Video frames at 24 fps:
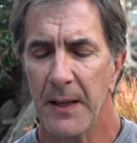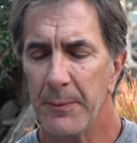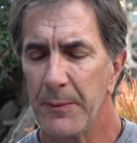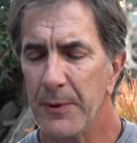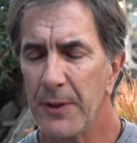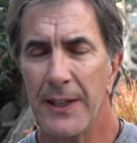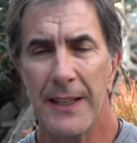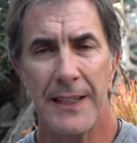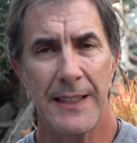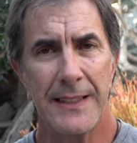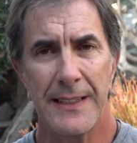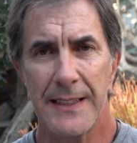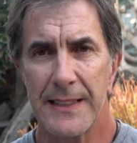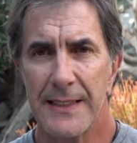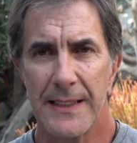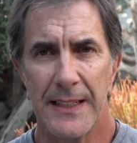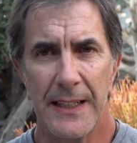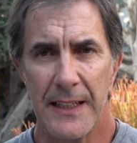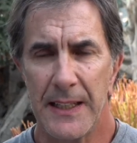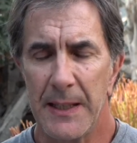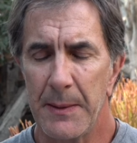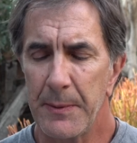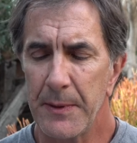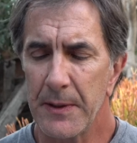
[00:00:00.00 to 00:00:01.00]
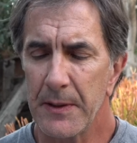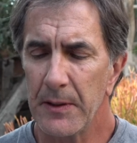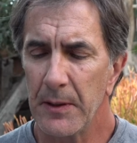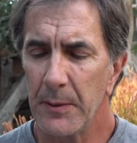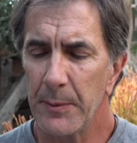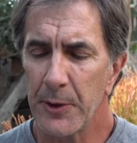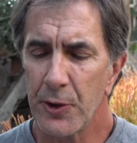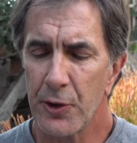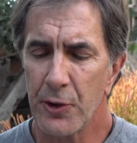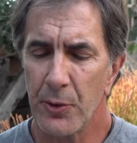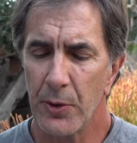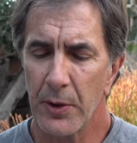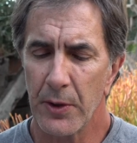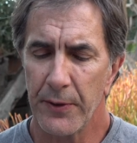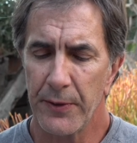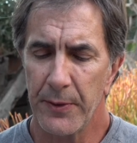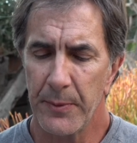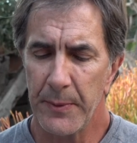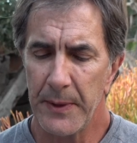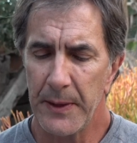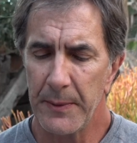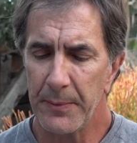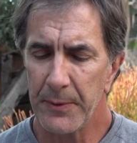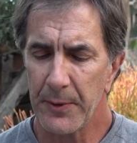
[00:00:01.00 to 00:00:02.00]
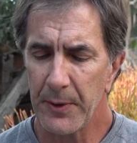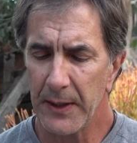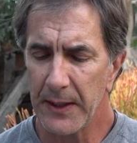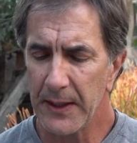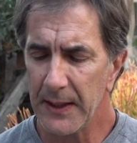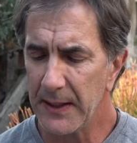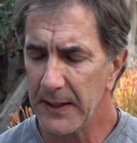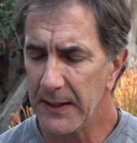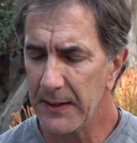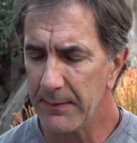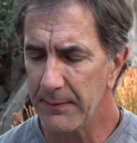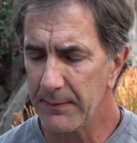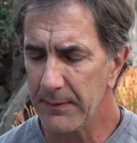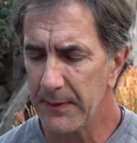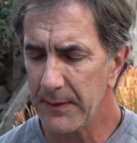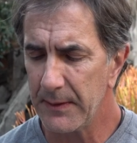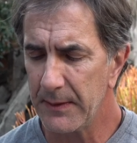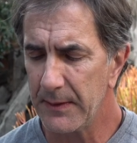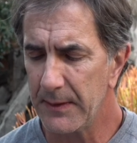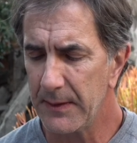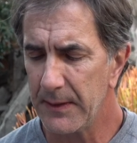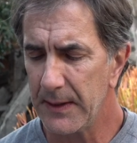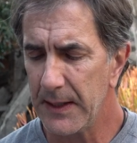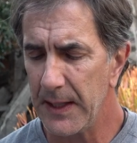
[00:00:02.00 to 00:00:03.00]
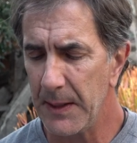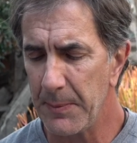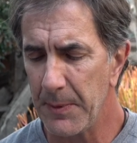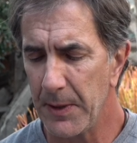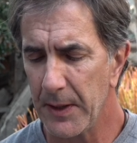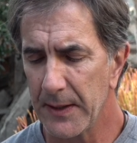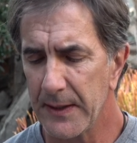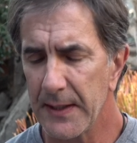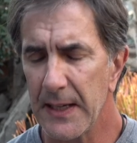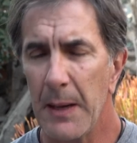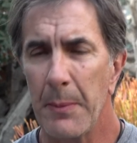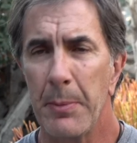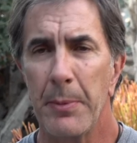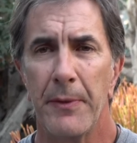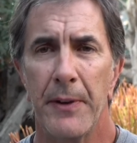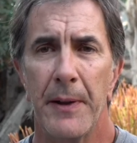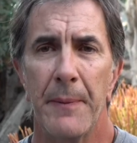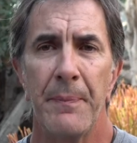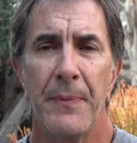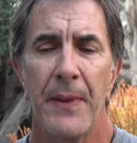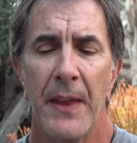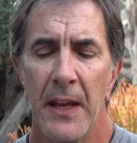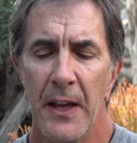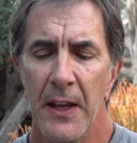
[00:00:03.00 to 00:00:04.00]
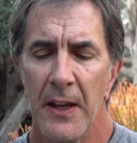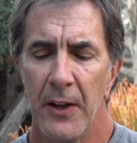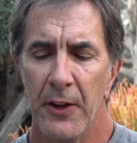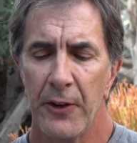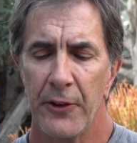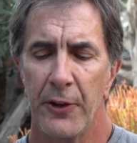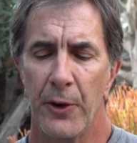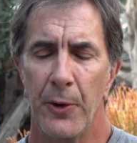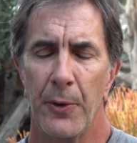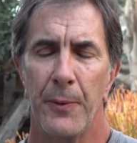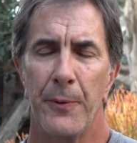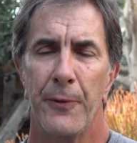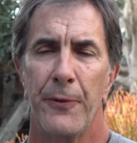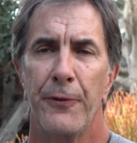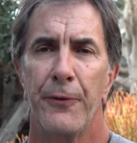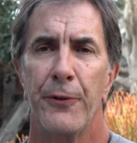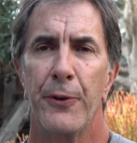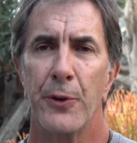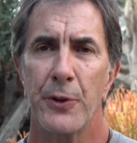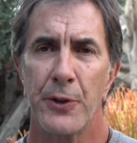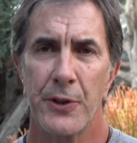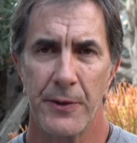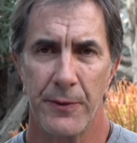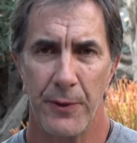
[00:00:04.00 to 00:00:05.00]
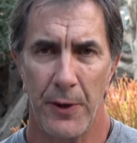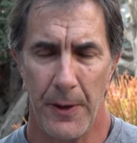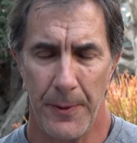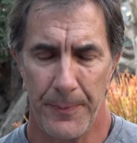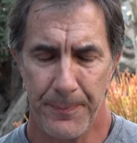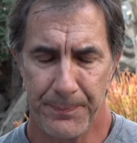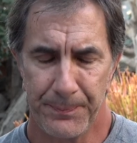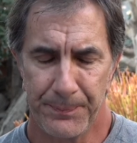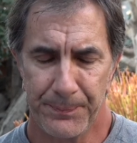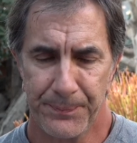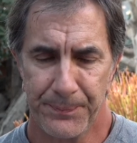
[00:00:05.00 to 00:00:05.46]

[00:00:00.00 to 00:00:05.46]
you got to keep these a little bit shorter for me so I can keep on top of it. So first of all,